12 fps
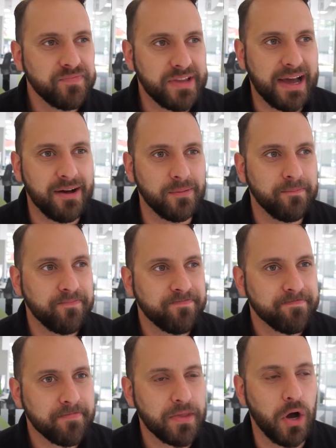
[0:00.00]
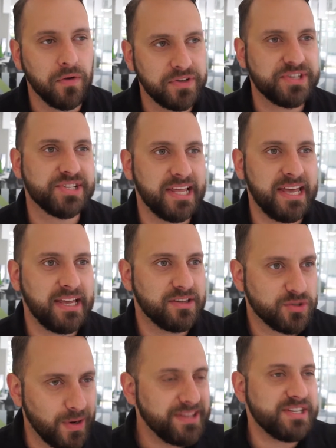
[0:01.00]
Now,
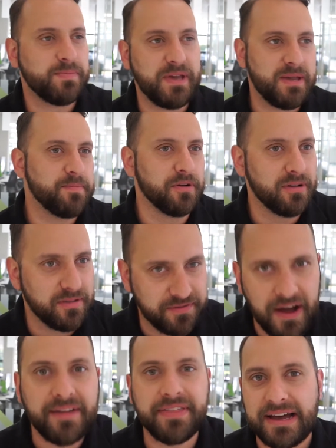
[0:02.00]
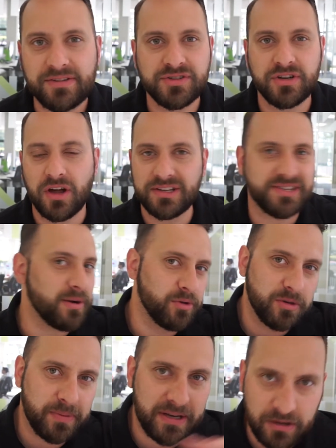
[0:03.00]
obviously, 20 people at $5,000, that
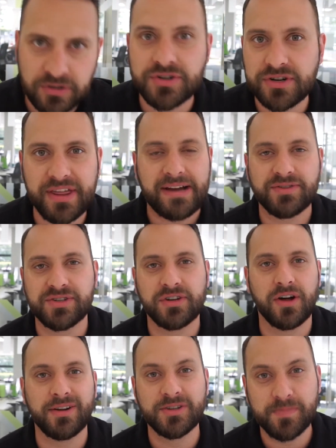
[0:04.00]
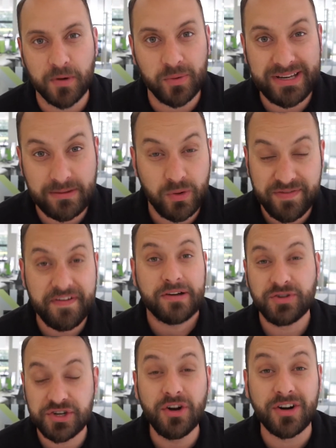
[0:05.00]
would have been $100,000, but we
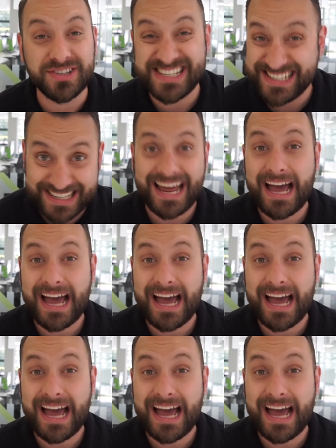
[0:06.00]
fell short. It didn't